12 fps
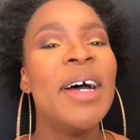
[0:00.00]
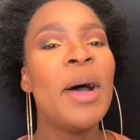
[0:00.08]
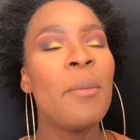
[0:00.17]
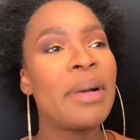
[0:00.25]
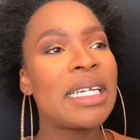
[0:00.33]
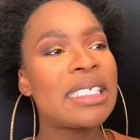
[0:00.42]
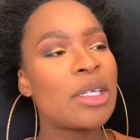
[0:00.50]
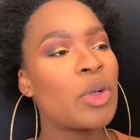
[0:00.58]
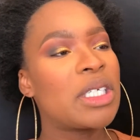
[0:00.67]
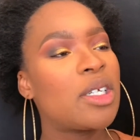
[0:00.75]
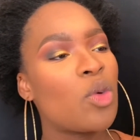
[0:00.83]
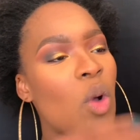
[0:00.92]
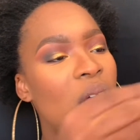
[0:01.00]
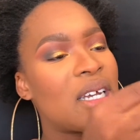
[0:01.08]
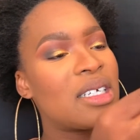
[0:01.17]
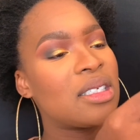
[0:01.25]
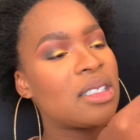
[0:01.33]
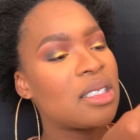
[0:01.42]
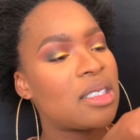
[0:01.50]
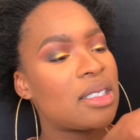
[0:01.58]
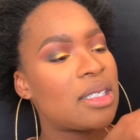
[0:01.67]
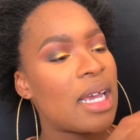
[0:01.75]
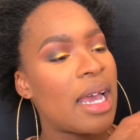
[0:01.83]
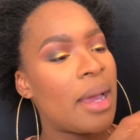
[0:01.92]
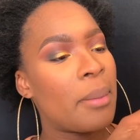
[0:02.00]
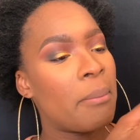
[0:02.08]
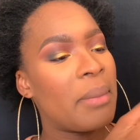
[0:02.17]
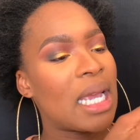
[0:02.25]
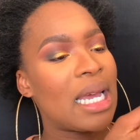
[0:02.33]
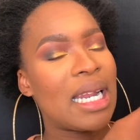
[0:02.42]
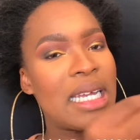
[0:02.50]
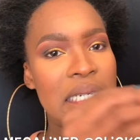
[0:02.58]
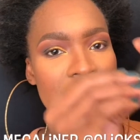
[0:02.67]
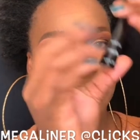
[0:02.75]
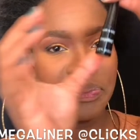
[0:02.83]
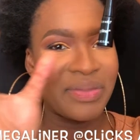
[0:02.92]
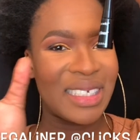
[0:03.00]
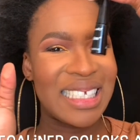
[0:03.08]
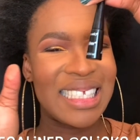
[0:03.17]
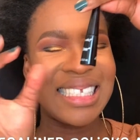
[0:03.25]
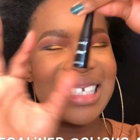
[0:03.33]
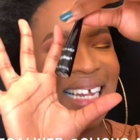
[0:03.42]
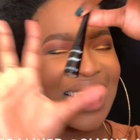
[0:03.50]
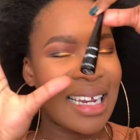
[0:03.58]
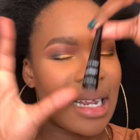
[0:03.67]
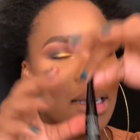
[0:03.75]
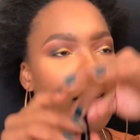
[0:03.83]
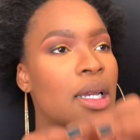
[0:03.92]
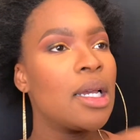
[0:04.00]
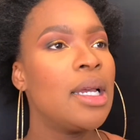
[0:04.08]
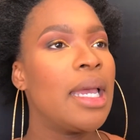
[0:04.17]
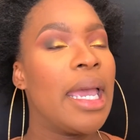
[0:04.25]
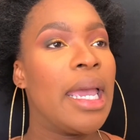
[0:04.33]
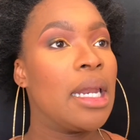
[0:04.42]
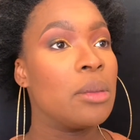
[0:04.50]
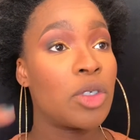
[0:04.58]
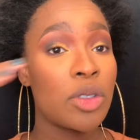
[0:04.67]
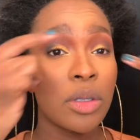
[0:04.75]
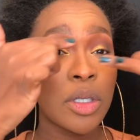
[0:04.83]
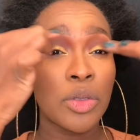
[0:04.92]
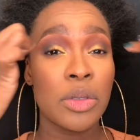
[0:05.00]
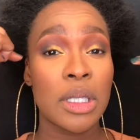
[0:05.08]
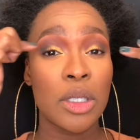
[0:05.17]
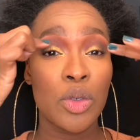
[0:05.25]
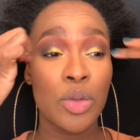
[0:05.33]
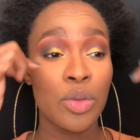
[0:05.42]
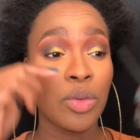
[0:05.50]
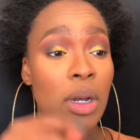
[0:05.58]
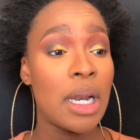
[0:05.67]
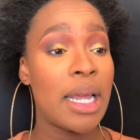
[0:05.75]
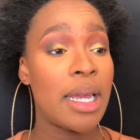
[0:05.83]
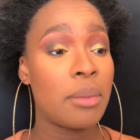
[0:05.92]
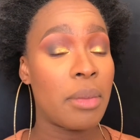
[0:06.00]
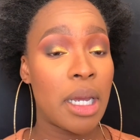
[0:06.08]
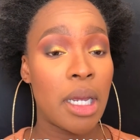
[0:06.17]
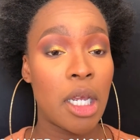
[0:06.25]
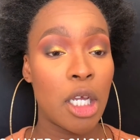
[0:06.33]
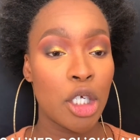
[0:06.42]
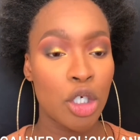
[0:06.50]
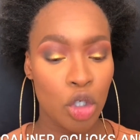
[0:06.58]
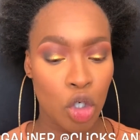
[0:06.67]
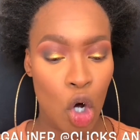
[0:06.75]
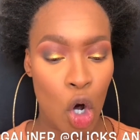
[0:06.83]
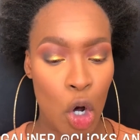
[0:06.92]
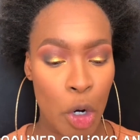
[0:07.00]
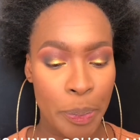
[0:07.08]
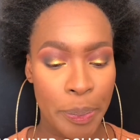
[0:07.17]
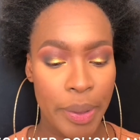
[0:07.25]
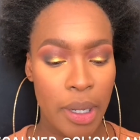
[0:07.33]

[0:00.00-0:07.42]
but it's a Wet n Wild mega liner. Stunning. And I'm just going to use that to line my top